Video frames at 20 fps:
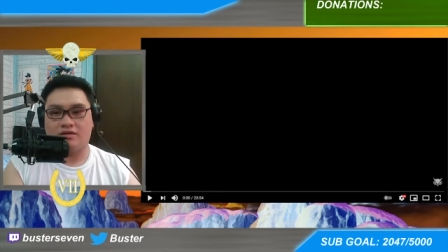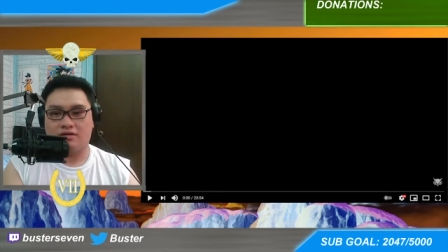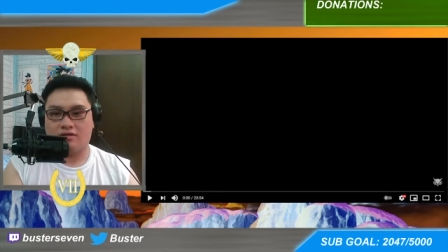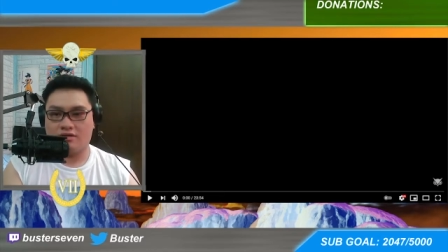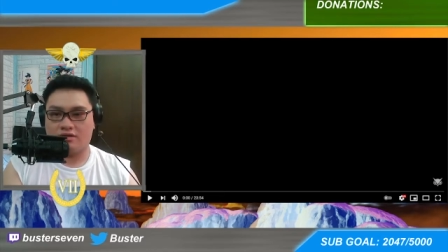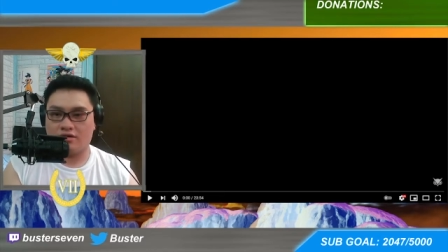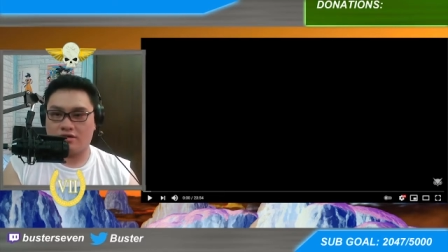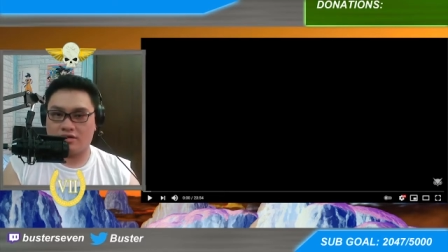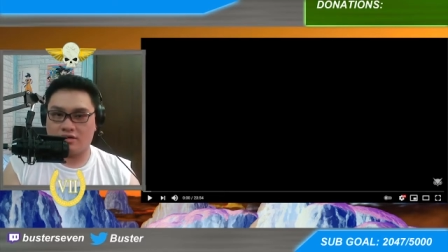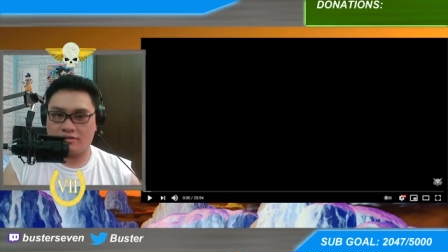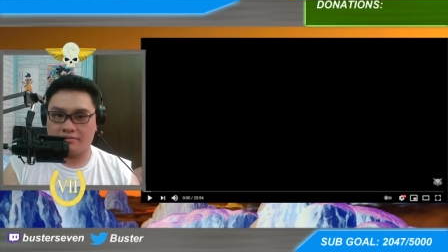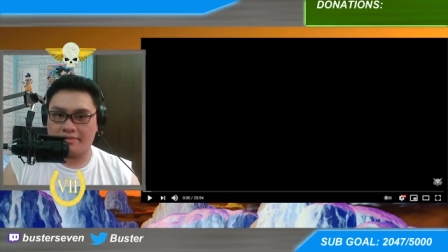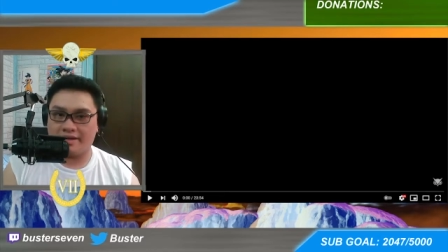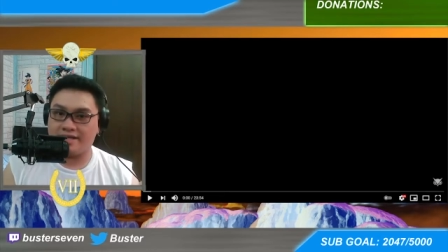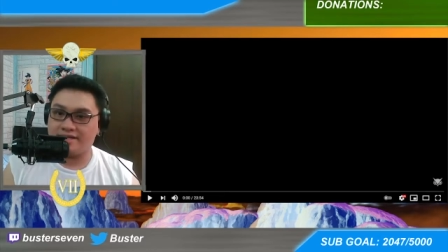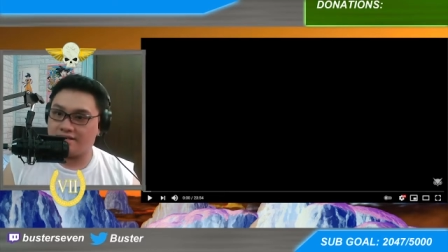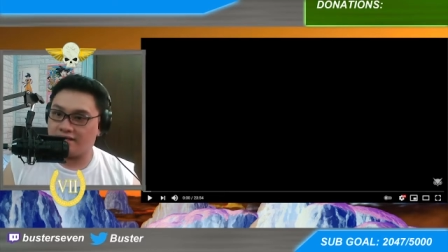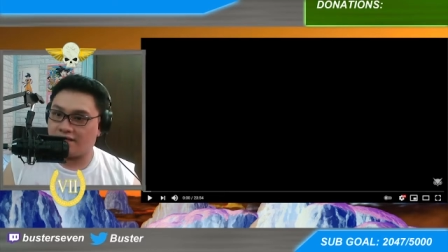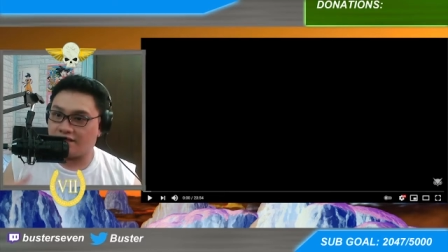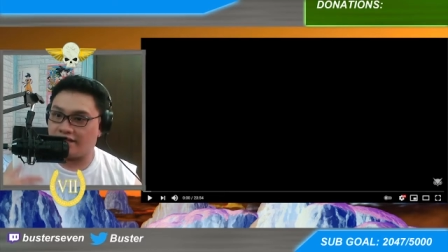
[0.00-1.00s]
or
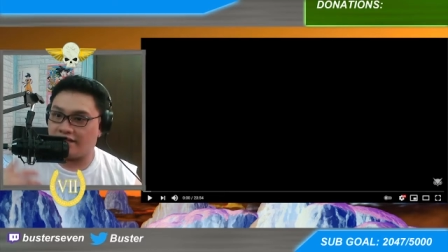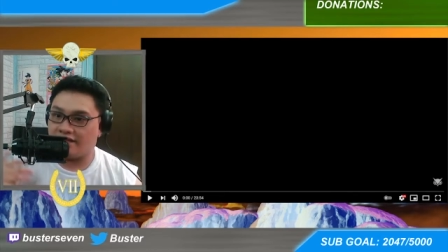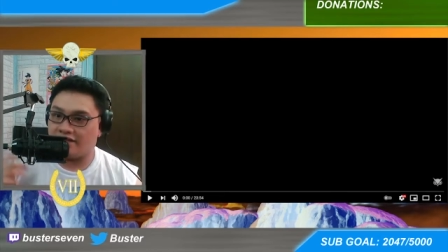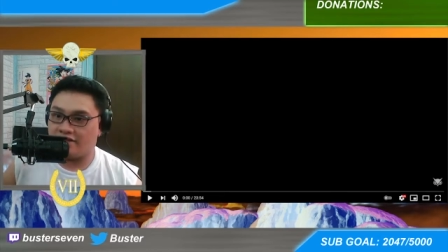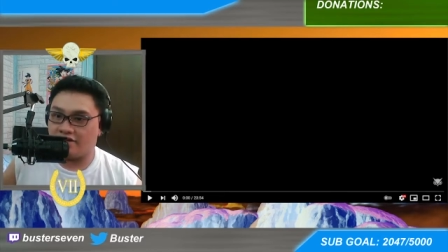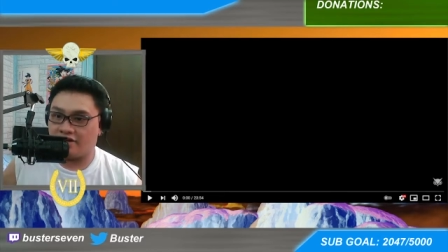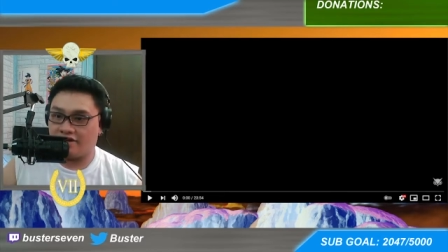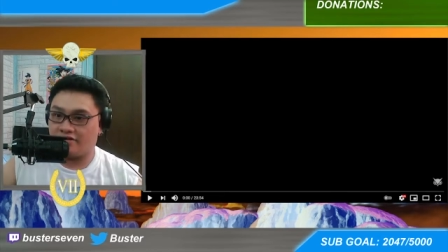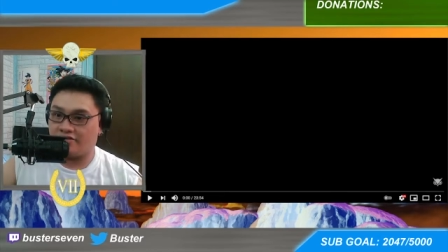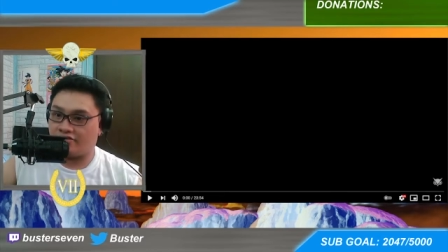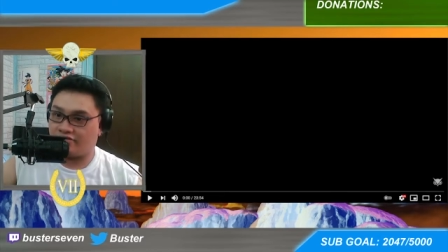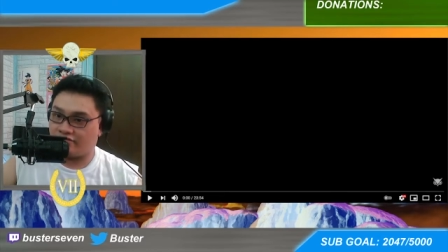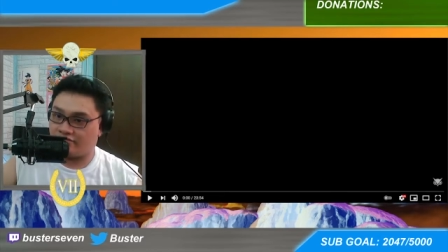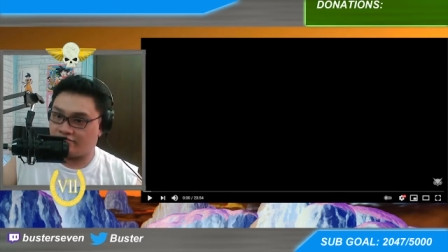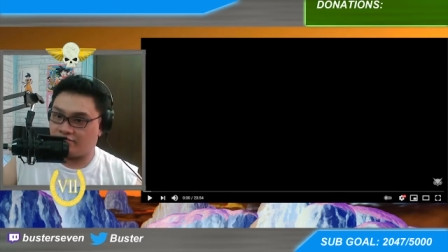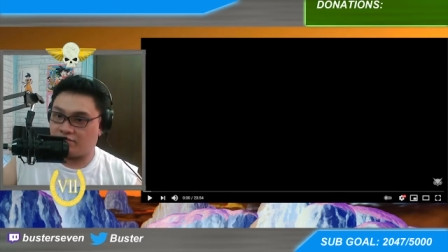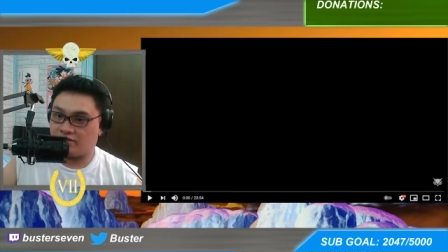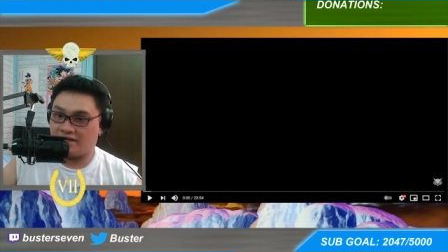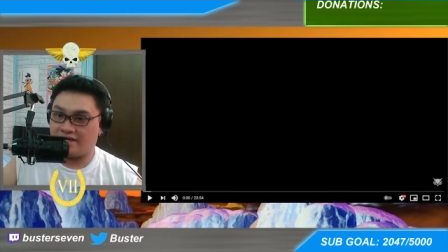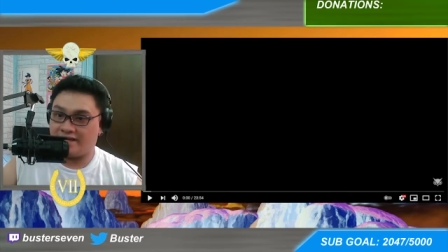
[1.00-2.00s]
basically Nerf
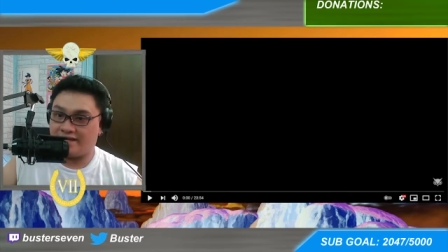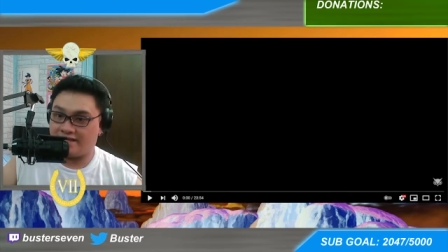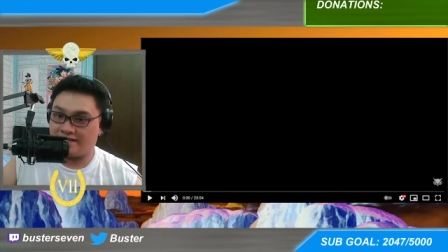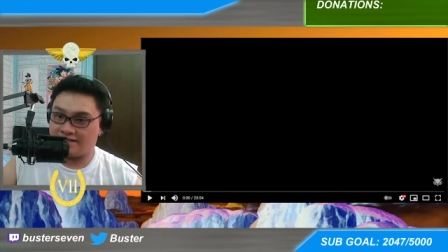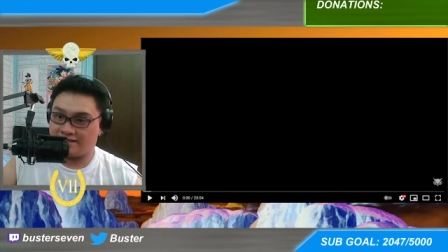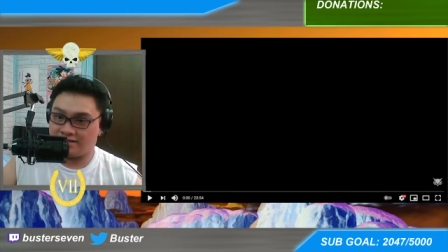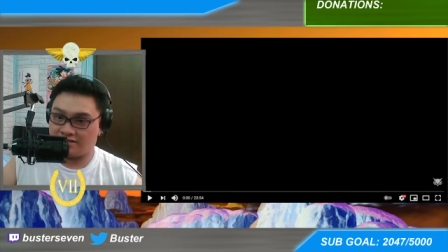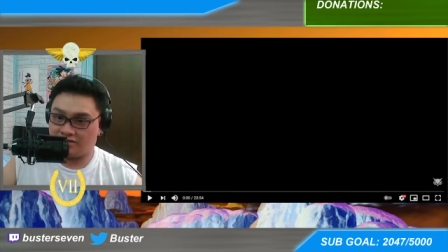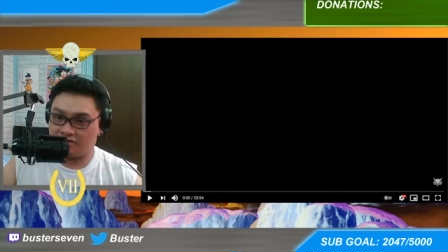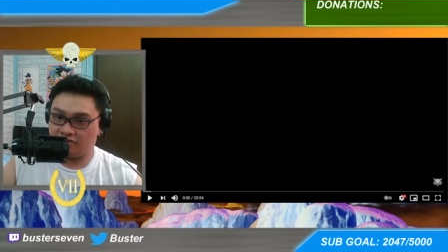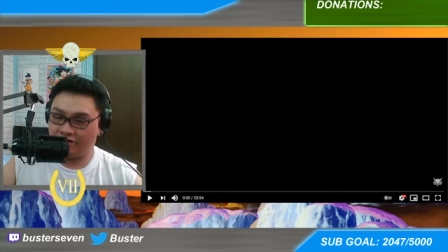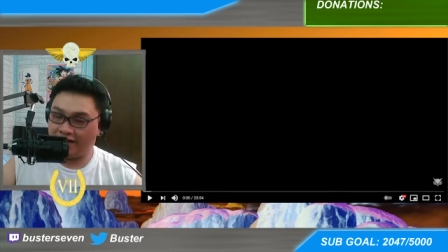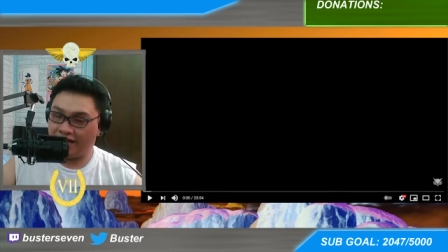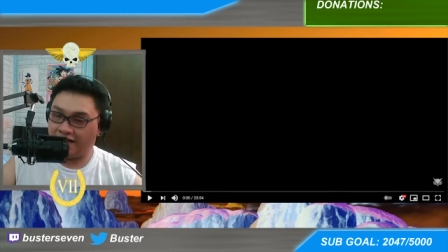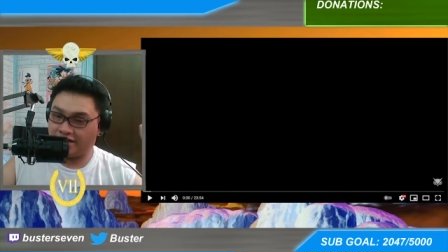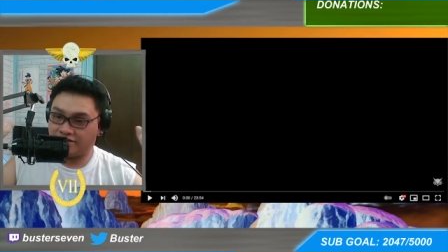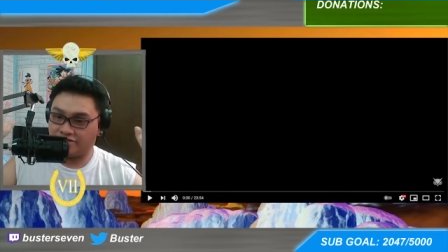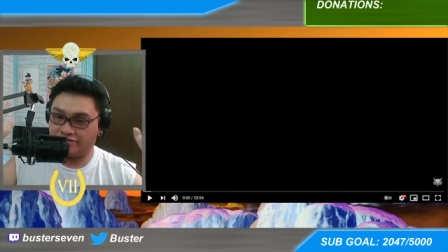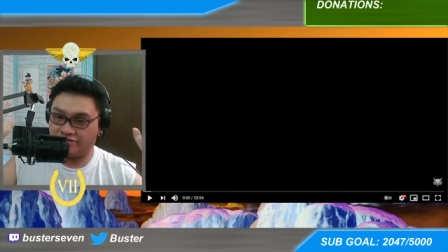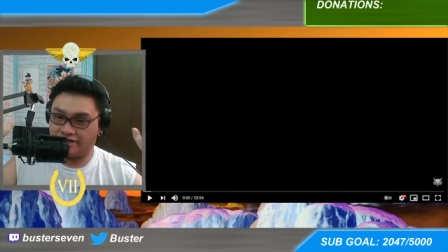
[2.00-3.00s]
Please
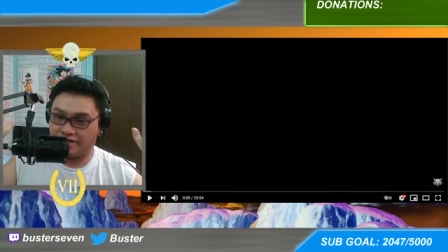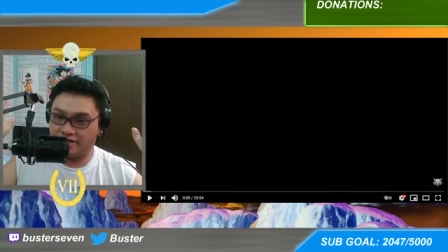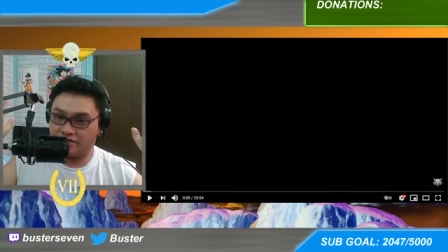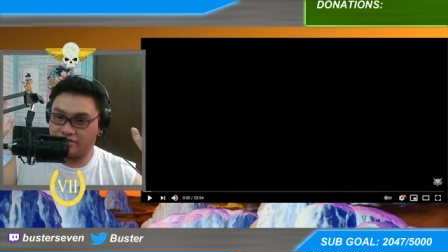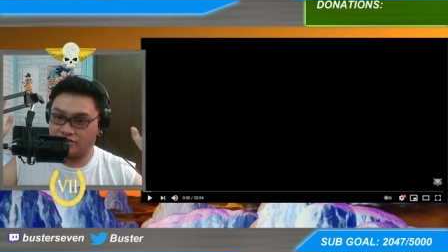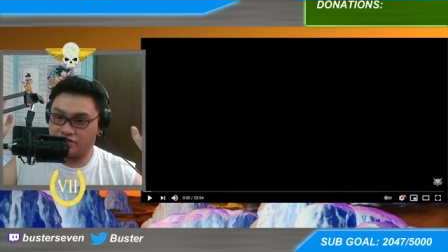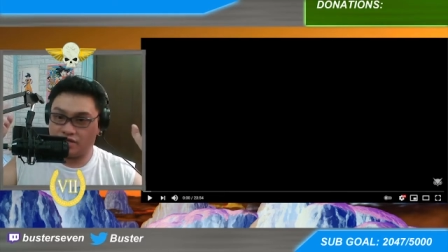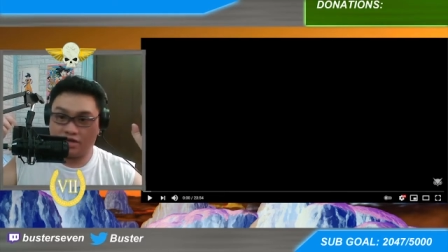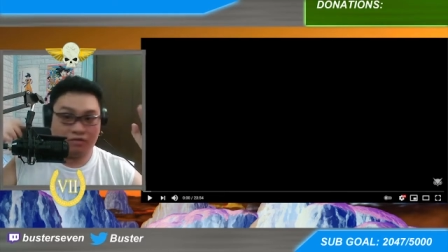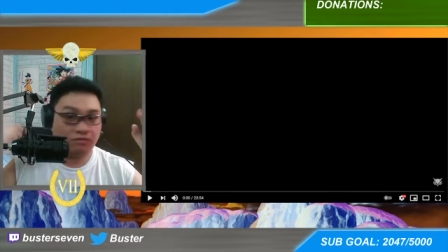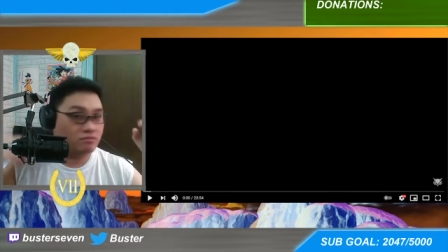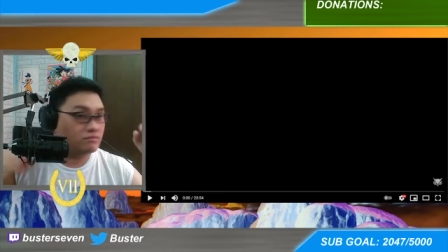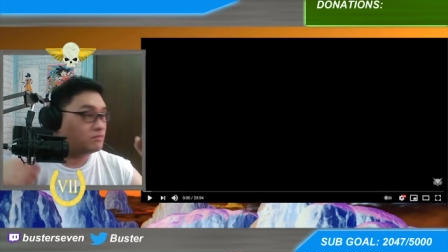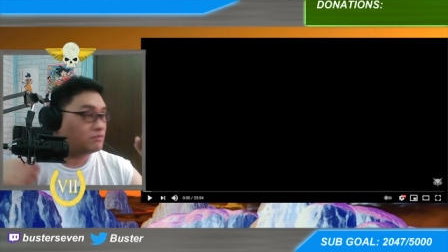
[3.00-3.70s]
reaction videos? So